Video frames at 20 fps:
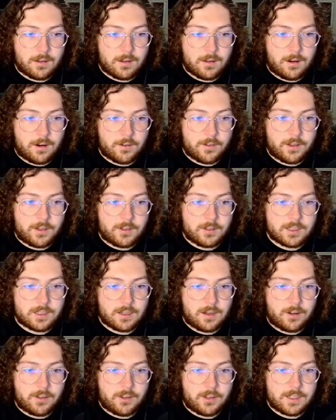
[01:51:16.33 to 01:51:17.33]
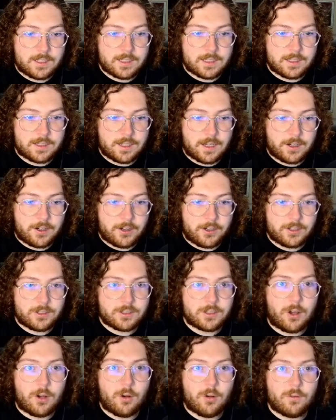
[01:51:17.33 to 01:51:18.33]
Are these
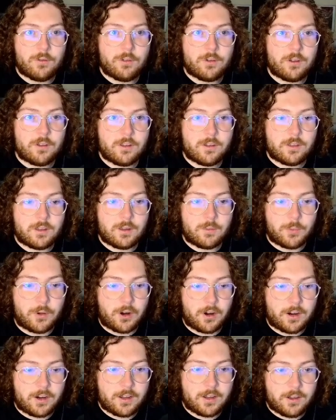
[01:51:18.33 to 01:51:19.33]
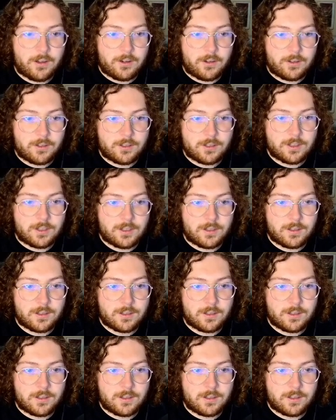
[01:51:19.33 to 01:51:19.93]
stickers over the barcodes?